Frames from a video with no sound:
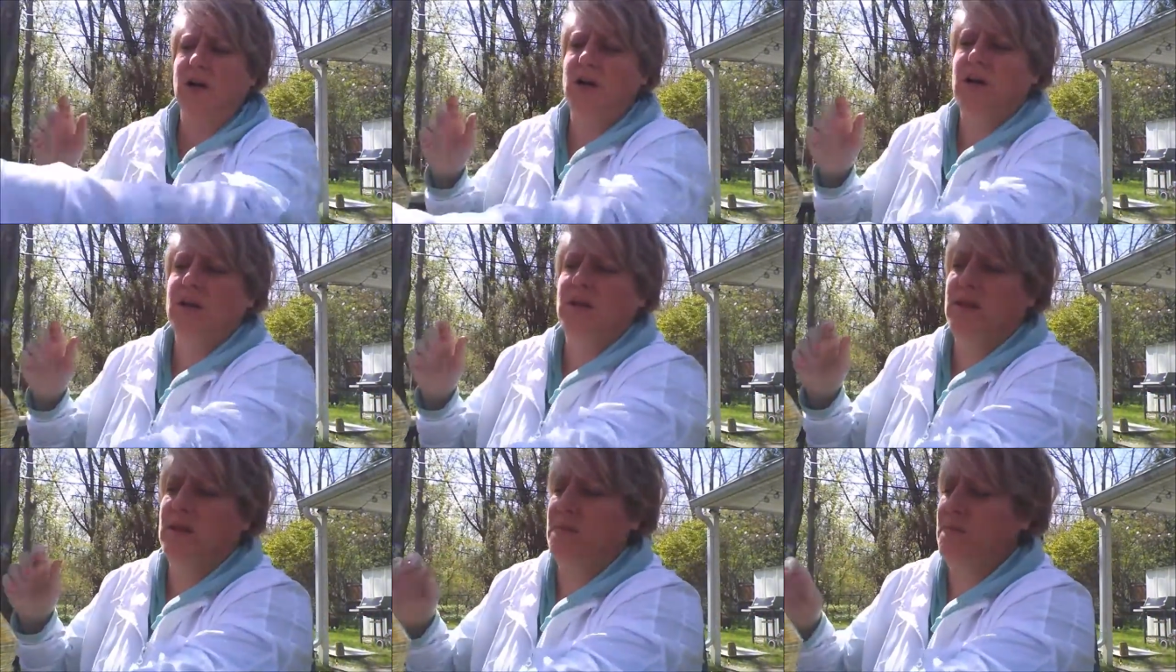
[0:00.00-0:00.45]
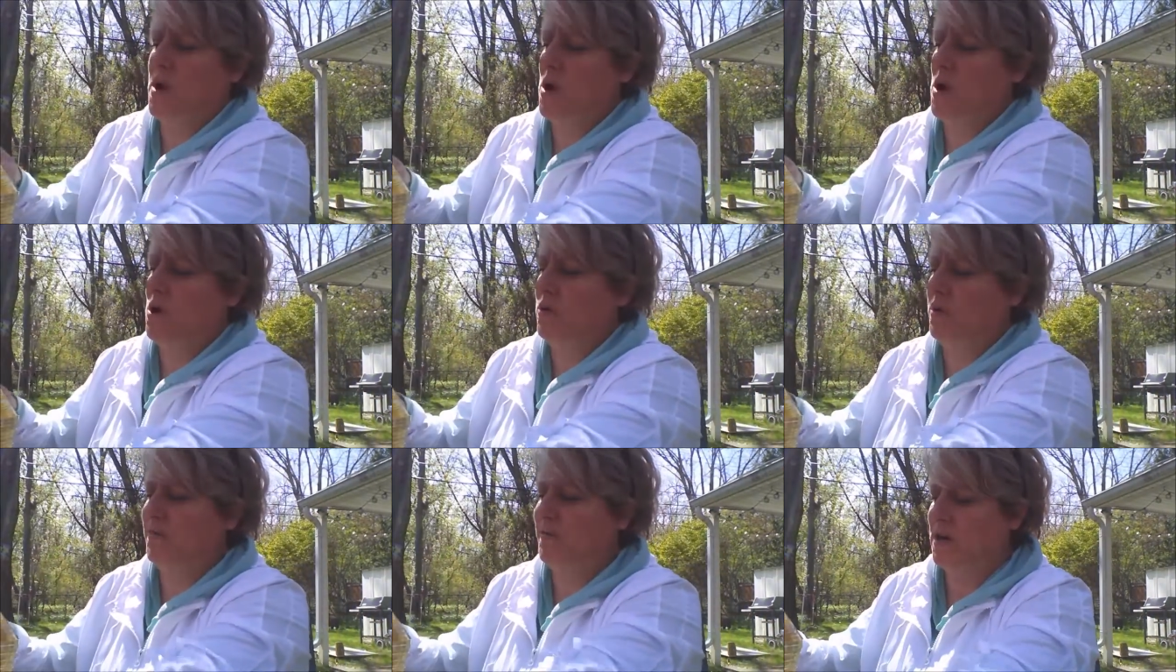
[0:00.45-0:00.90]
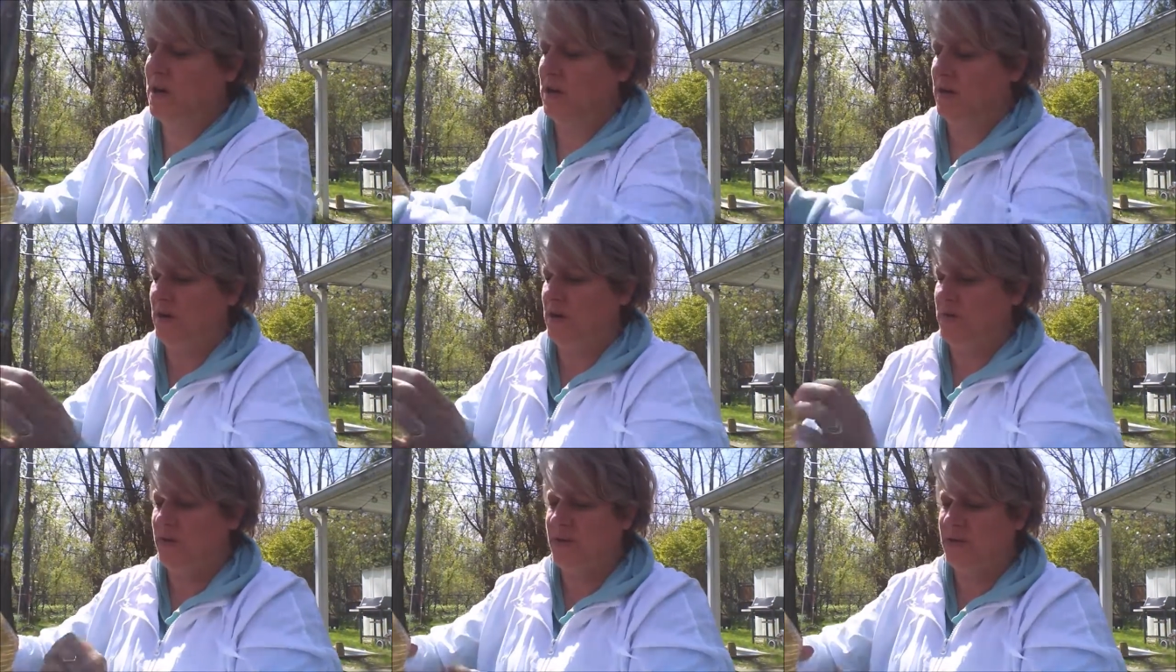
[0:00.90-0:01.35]
the amount of our
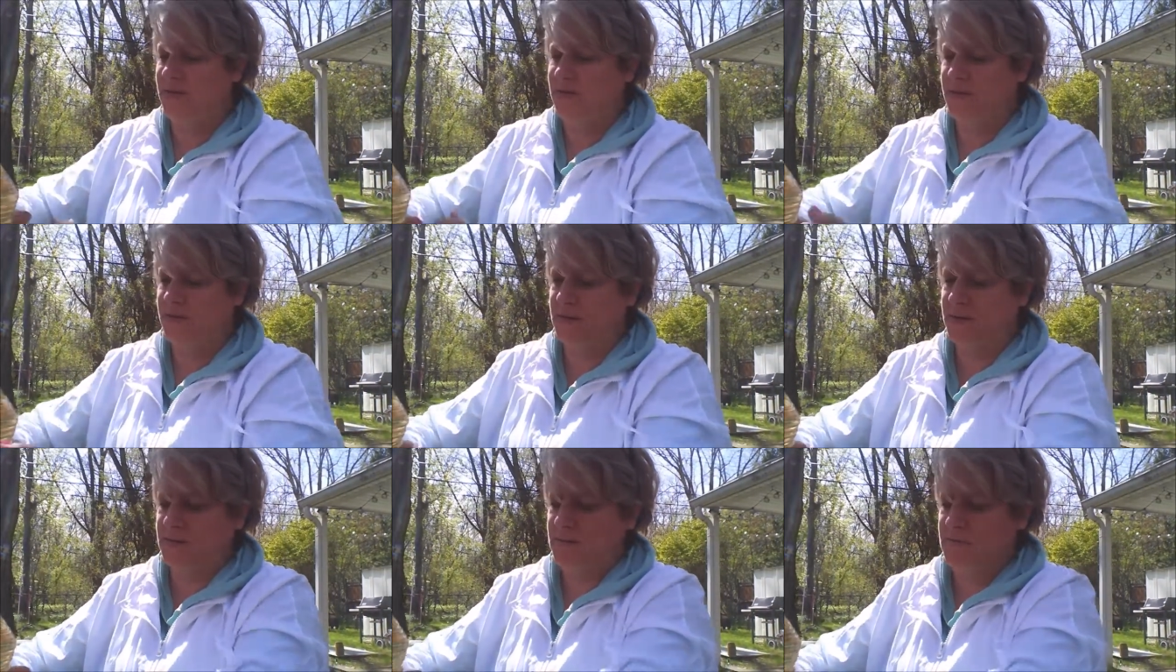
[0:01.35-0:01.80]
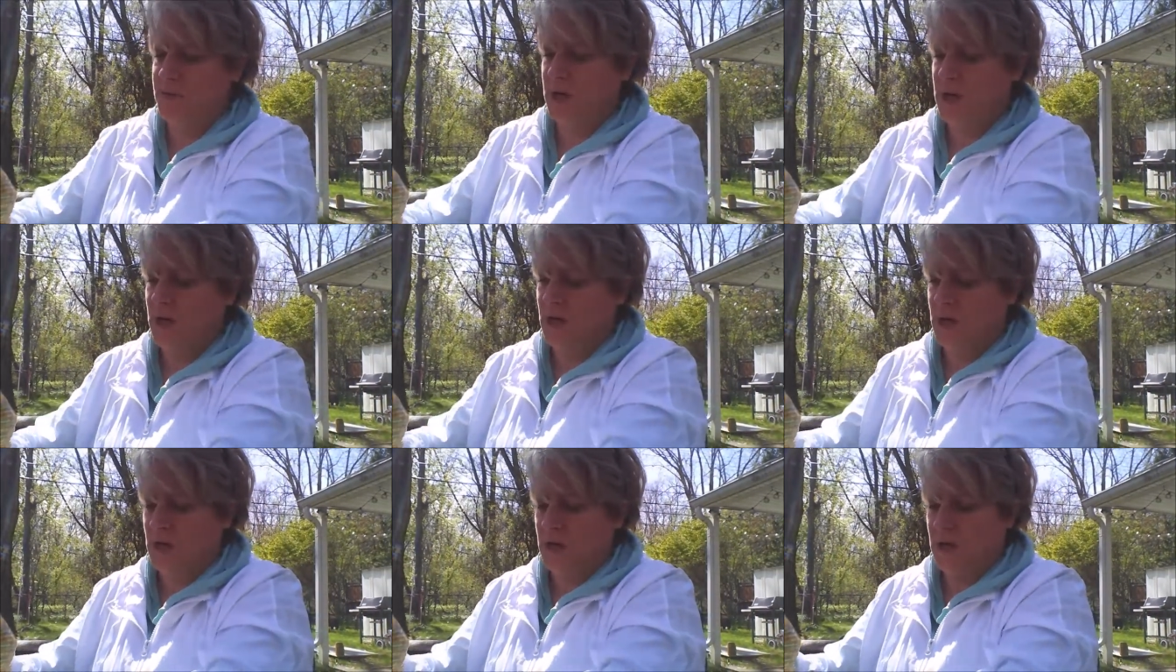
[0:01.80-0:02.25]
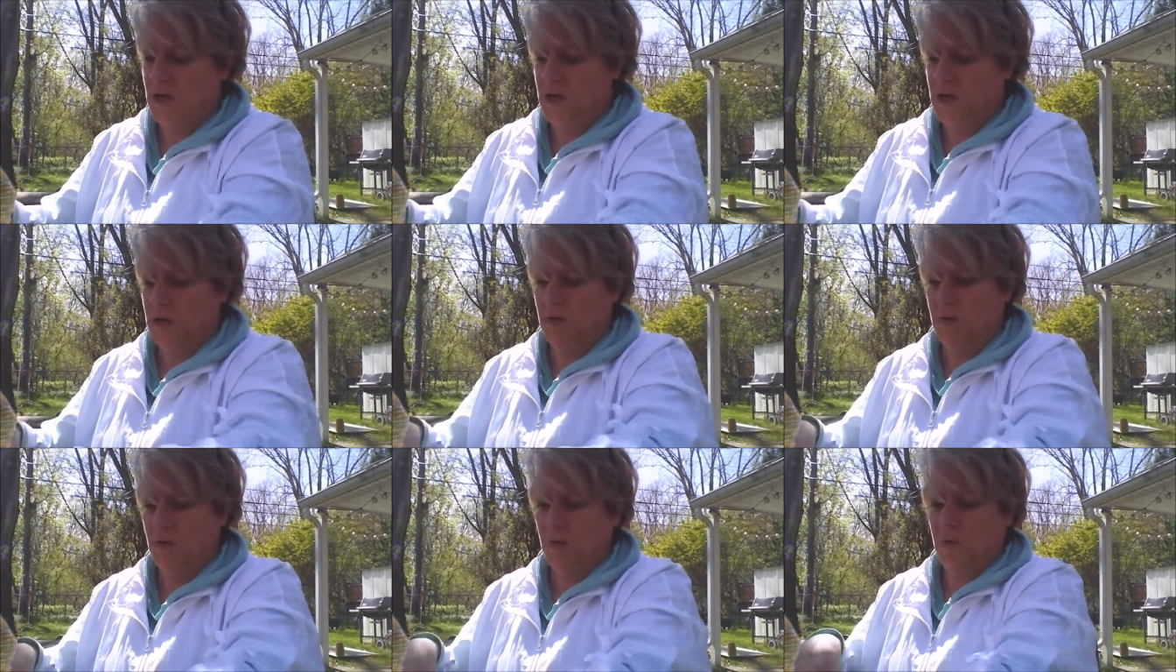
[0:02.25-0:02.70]
liquids.
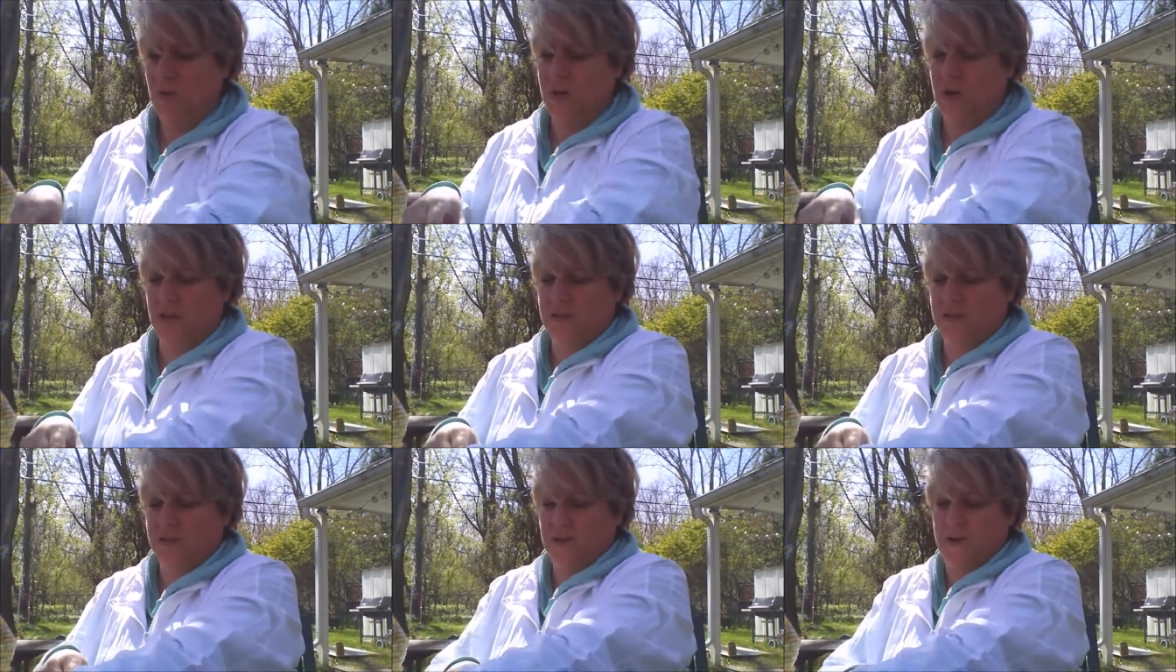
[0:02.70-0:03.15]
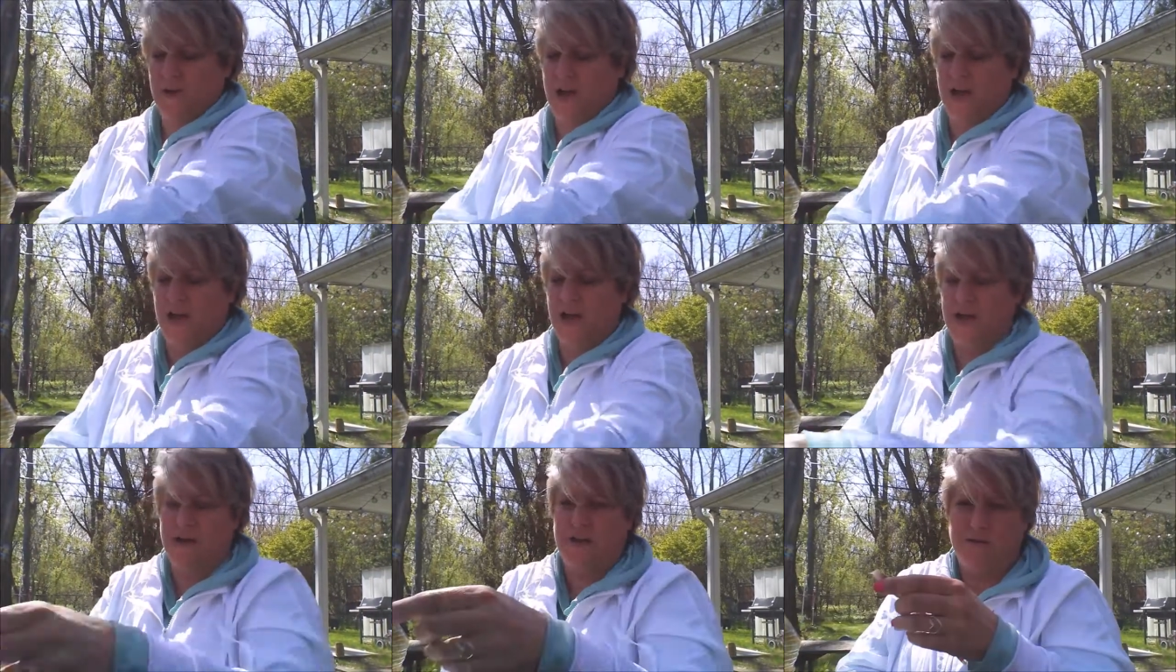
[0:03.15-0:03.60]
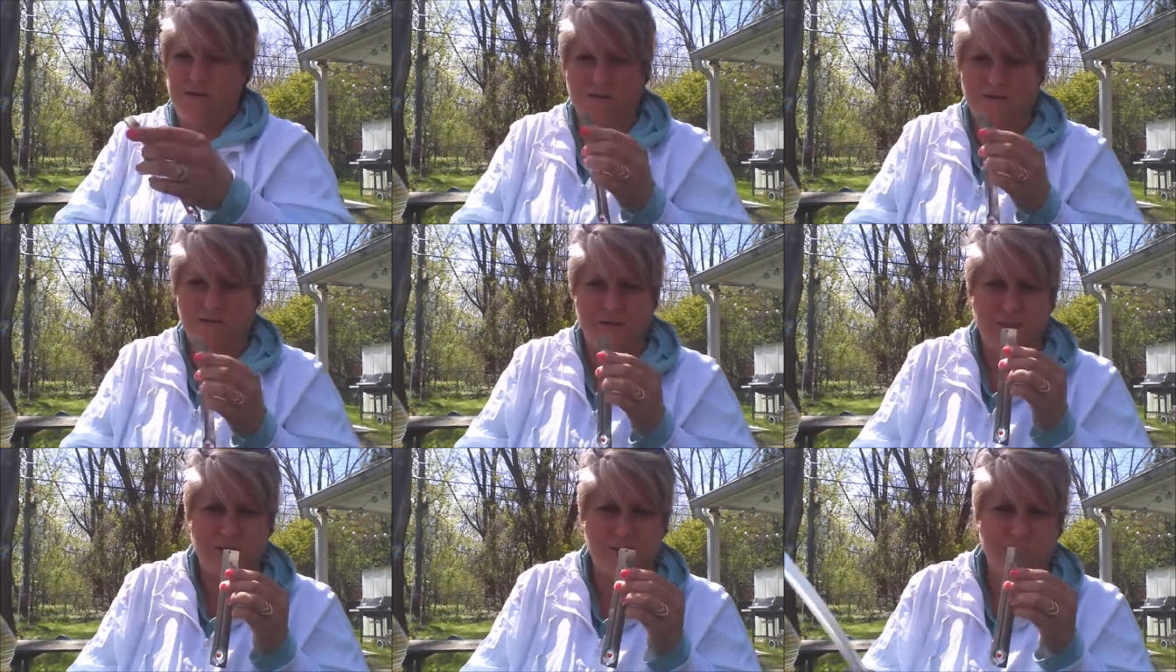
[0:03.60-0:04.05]
We also
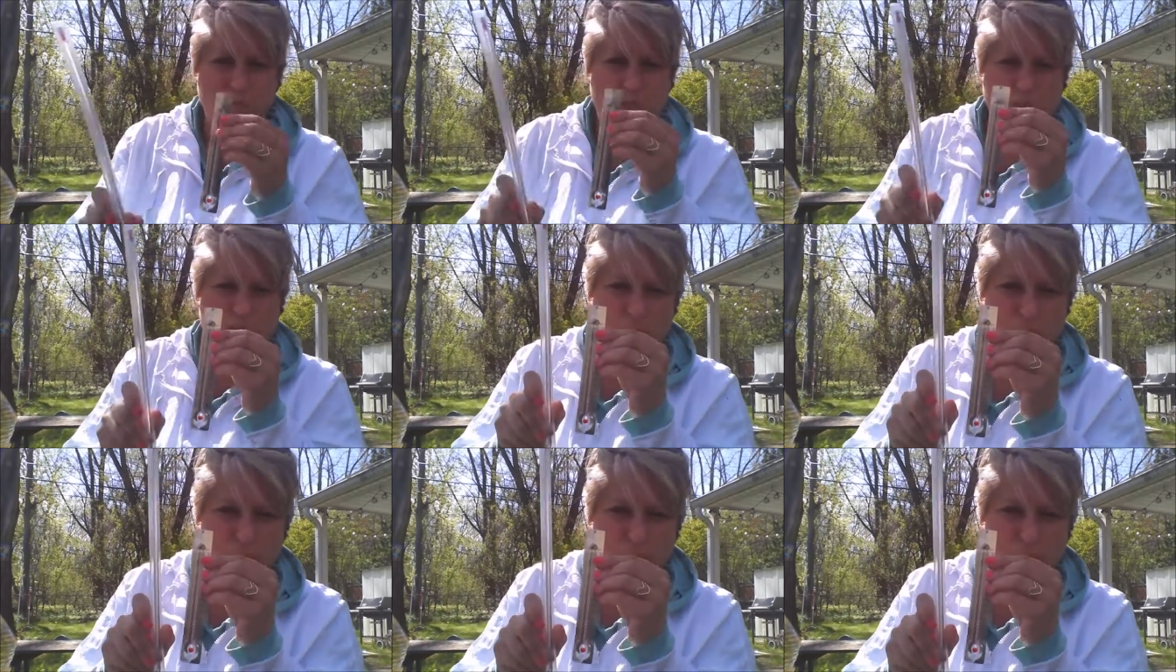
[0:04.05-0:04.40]
have some